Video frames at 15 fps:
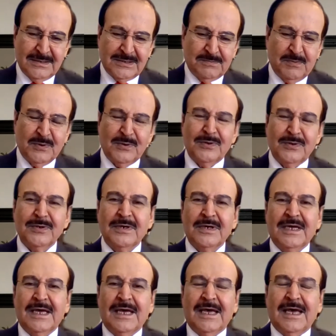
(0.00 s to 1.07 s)
spoke,
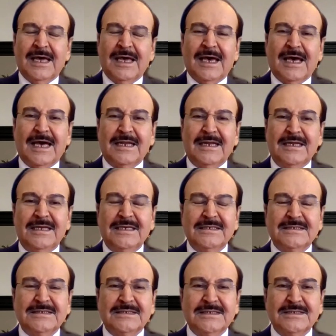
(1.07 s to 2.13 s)
and
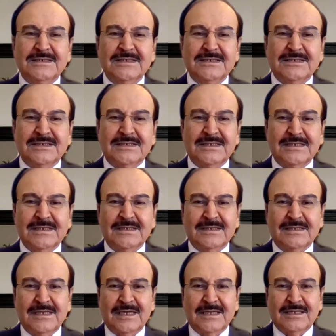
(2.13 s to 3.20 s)
he
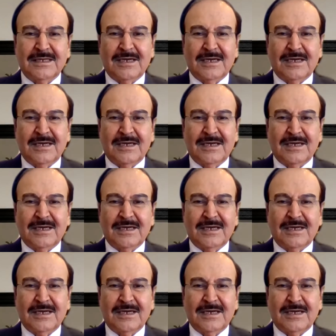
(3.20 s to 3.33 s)
suggested that